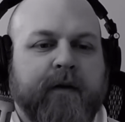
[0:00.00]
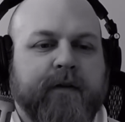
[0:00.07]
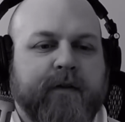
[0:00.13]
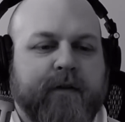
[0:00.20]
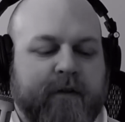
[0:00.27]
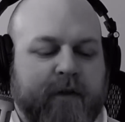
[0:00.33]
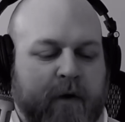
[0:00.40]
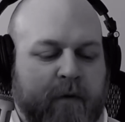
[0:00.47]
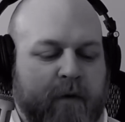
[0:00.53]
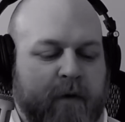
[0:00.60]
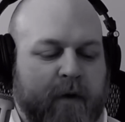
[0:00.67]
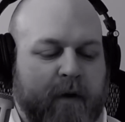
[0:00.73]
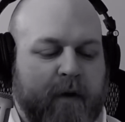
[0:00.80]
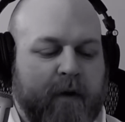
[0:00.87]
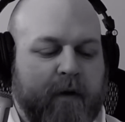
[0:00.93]
So
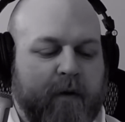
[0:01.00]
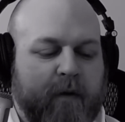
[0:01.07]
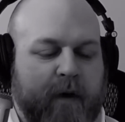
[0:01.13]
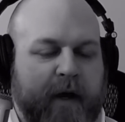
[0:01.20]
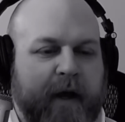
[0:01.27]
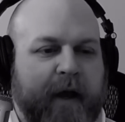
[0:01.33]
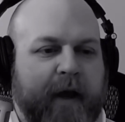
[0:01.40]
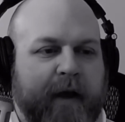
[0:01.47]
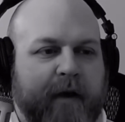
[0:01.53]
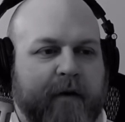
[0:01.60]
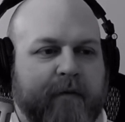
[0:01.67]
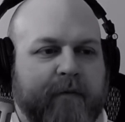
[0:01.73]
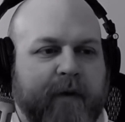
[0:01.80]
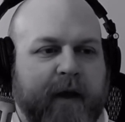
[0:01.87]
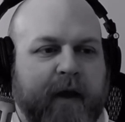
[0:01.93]
I
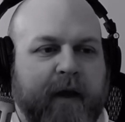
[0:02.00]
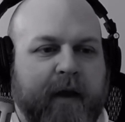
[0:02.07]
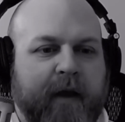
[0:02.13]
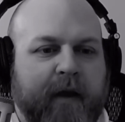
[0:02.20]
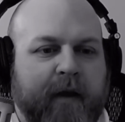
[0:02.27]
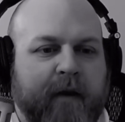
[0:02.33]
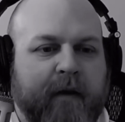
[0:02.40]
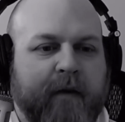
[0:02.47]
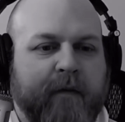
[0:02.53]
have a